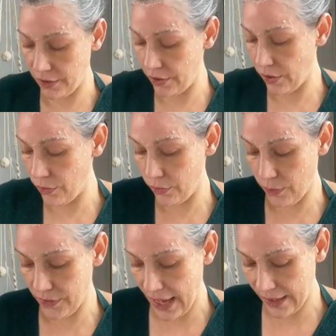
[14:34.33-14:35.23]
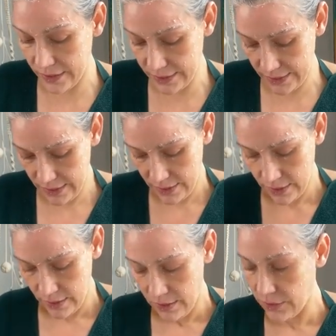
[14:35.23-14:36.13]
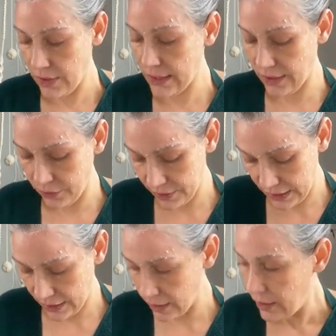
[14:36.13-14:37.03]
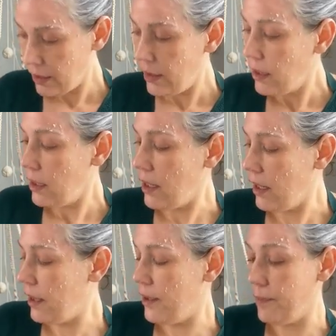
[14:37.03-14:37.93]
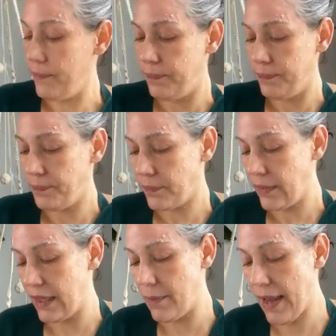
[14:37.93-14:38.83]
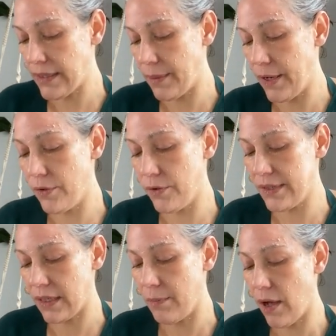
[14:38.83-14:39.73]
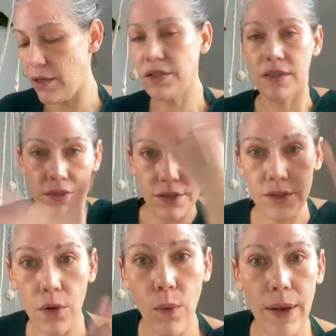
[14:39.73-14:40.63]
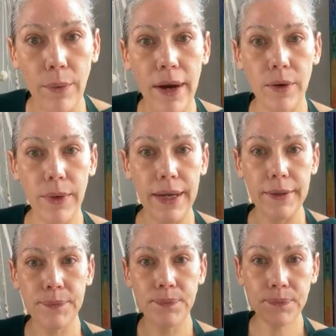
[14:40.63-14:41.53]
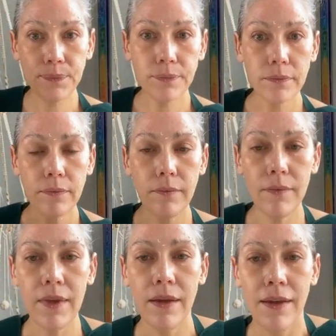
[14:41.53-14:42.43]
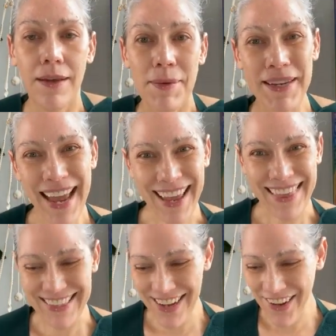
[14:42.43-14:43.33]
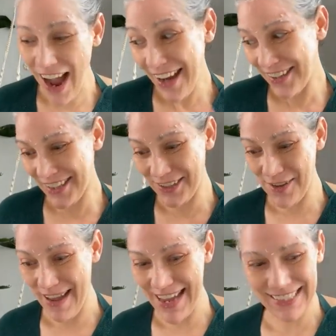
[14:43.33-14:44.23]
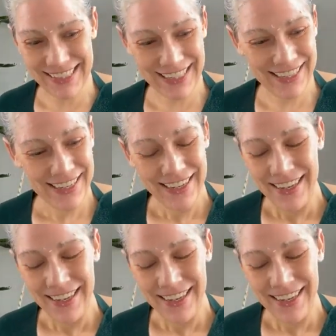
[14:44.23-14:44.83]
I know you know what that is. So that's interesting. In the bathtub, I don't notice the gommage because it's just so wet right away. But yeah, that's how I use the glow mask.